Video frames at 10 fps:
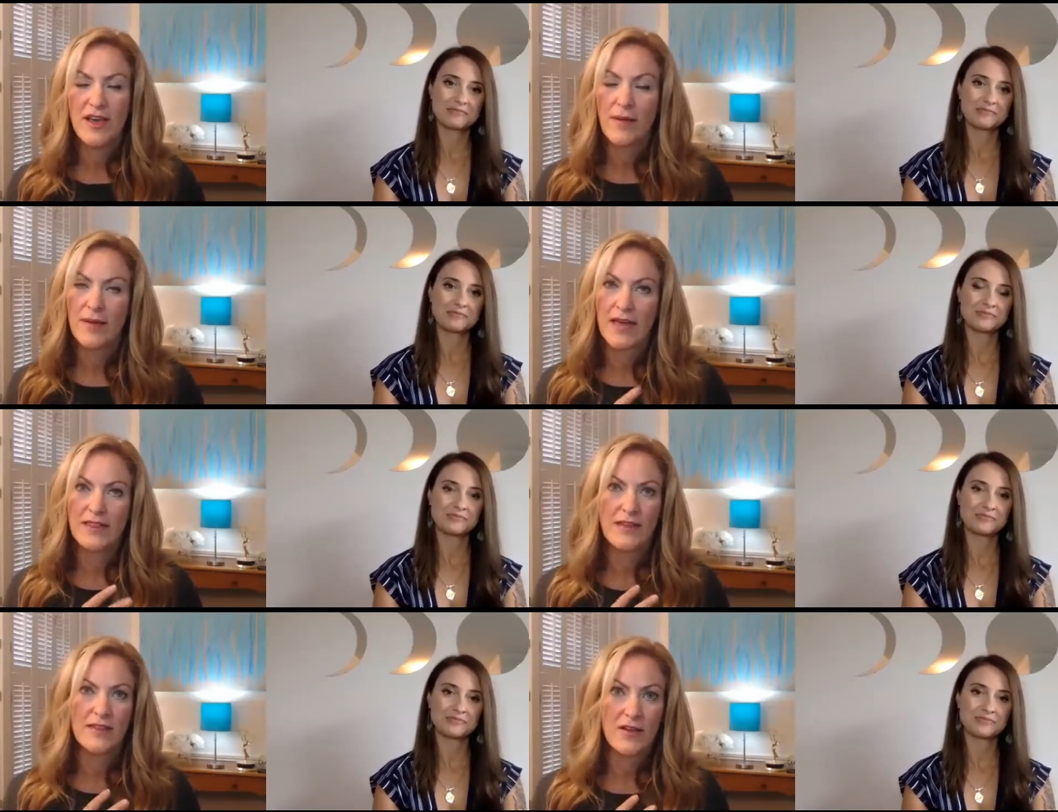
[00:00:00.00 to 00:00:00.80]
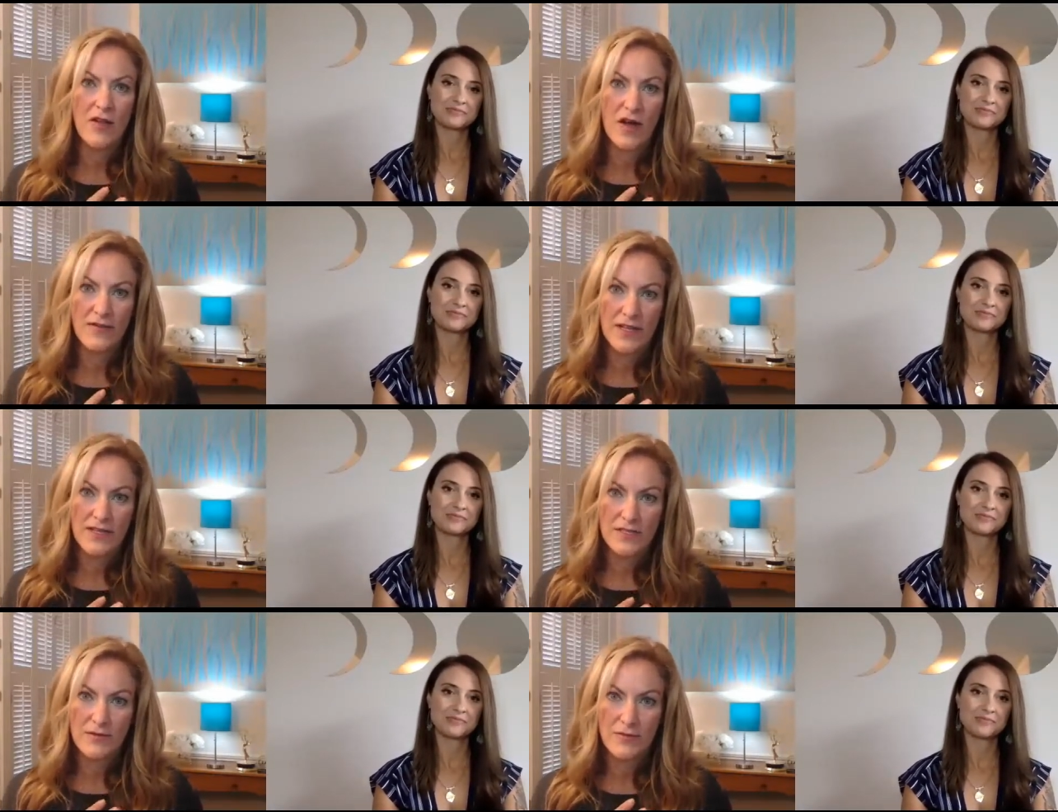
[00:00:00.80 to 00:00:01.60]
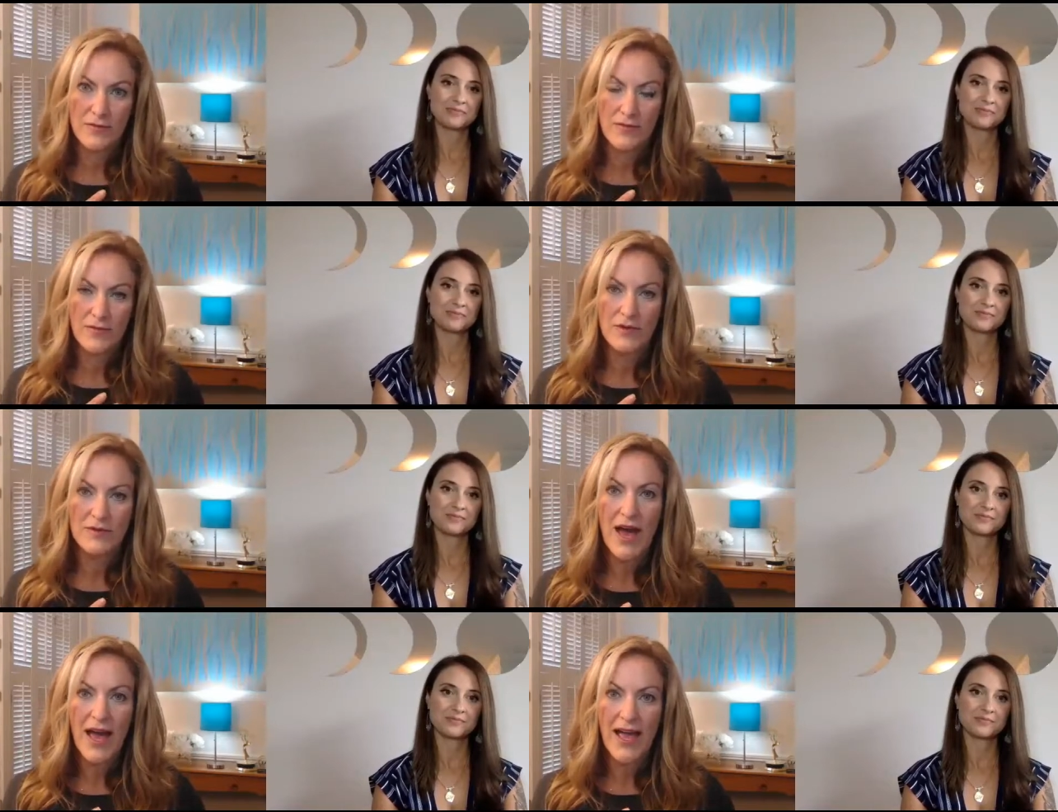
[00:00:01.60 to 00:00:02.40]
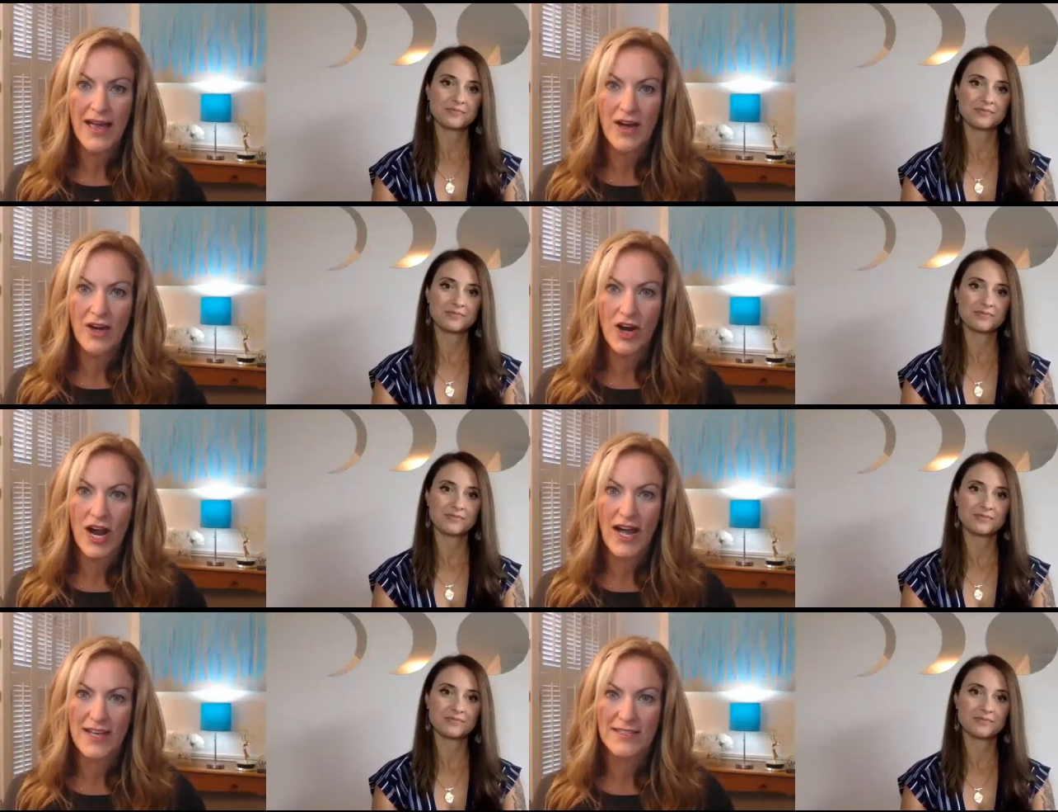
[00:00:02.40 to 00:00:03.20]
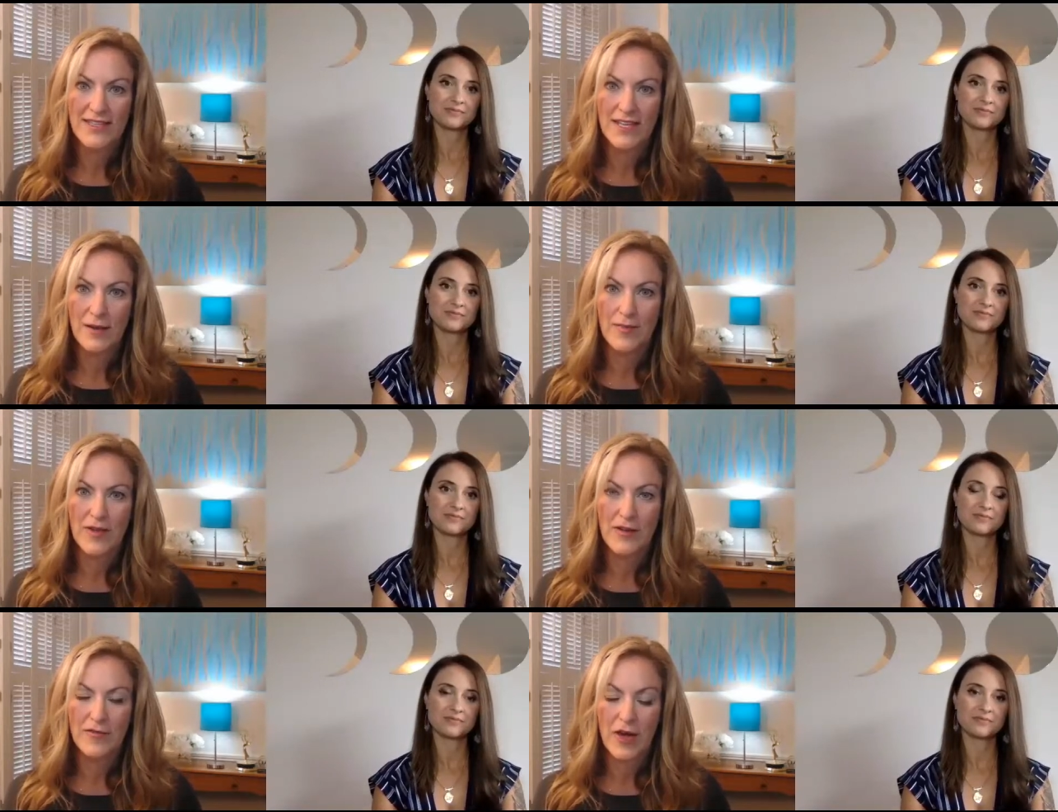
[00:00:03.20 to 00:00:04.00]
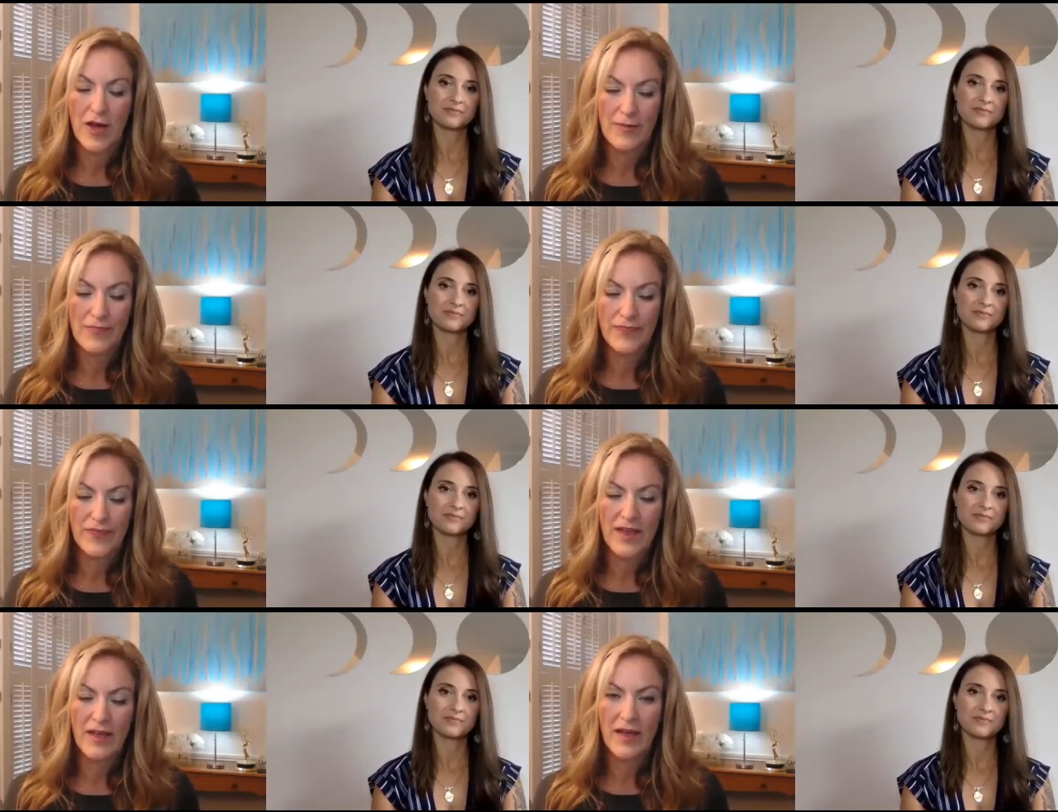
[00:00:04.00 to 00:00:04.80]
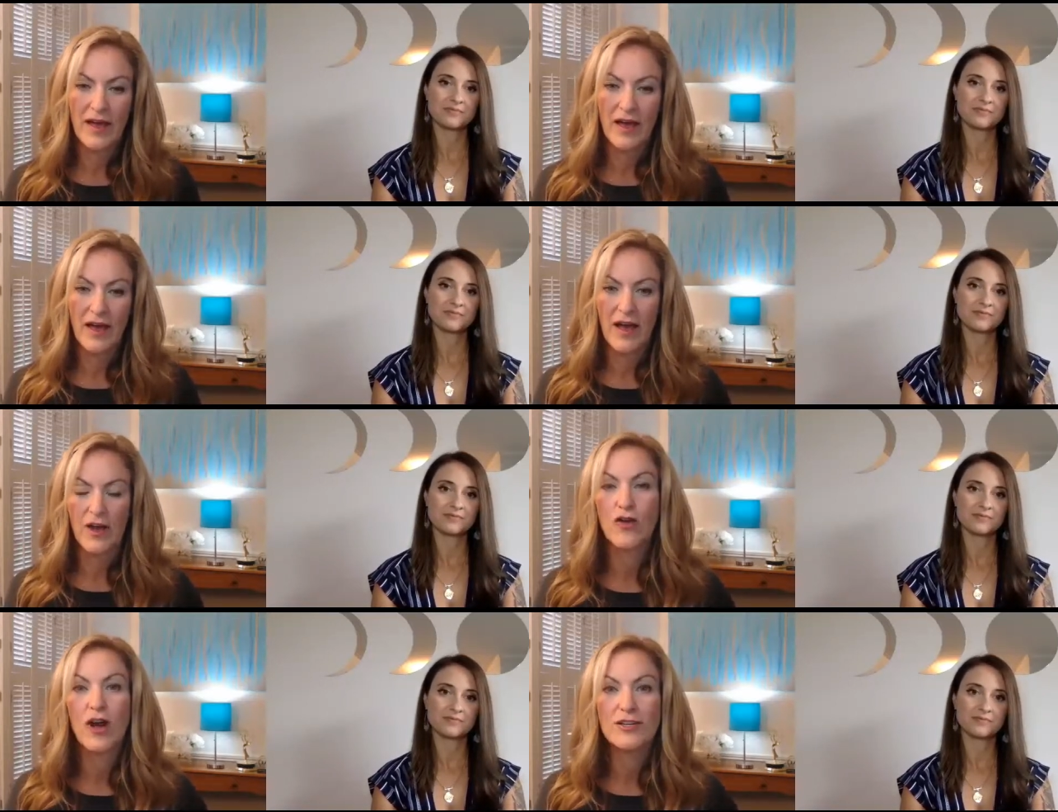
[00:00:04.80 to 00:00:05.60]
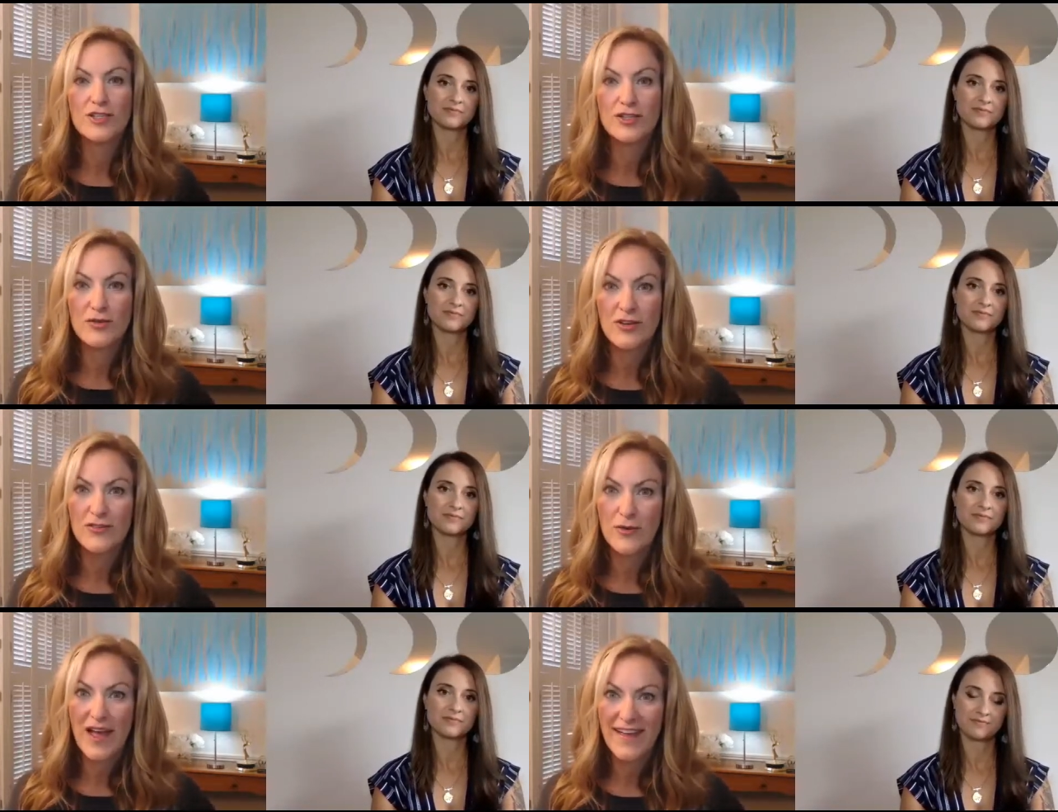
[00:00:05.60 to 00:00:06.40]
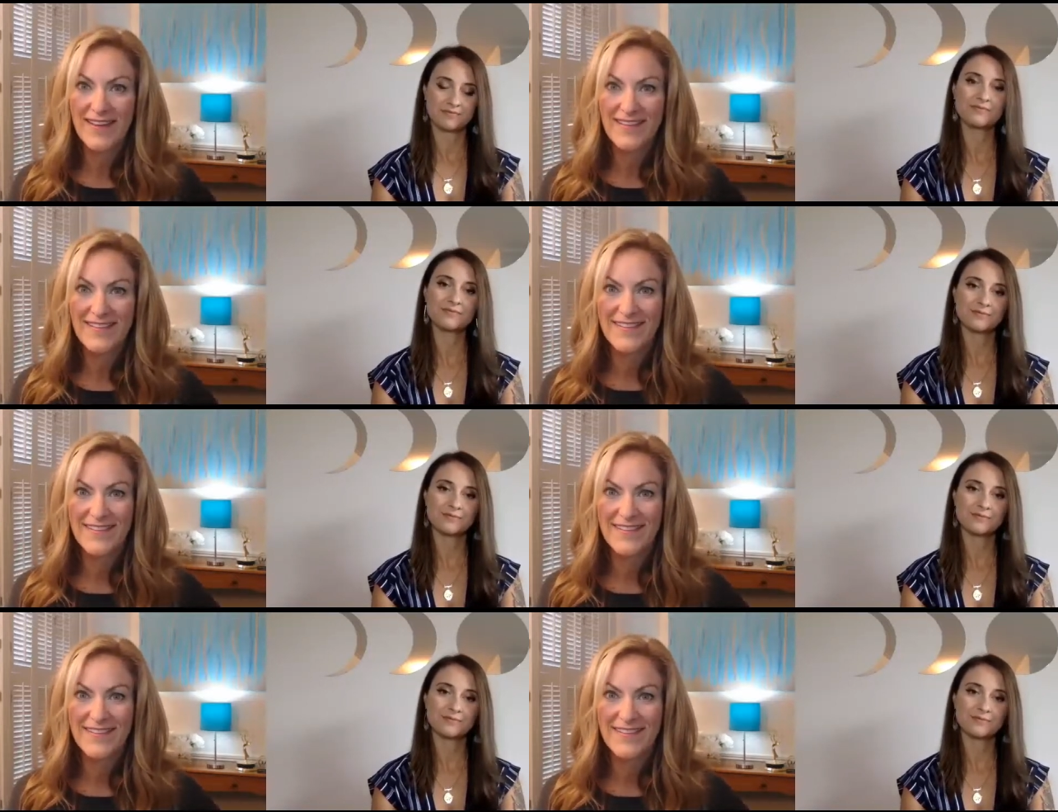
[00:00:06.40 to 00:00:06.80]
Speaker 1: I mean, I think that a lot of us rely on our eyes in a bit of um, a crutch sort of way.